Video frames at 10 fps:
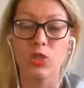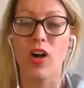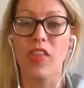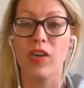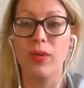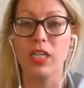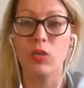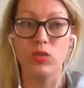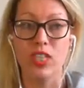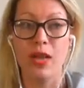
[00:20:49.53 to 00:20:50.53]
rather be
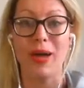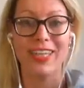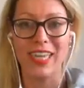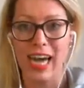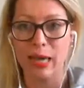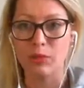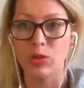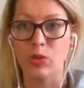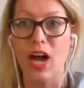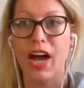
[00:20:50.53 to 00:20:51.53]
using my time
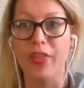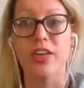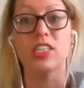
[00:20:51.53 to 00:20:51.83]
to either